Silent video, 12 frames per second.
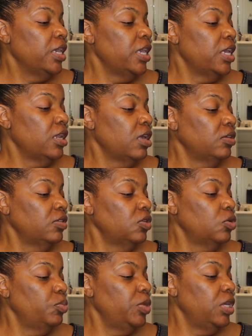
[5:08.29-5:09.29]
Can
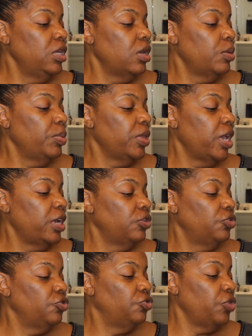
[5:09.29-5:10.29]
also be
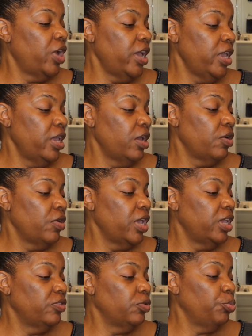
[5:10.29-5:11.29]
applied to dry hair
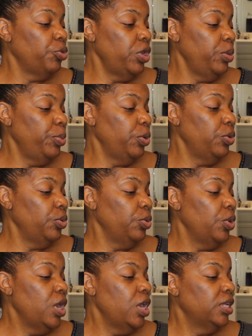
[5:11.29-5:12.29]
as a pre-poo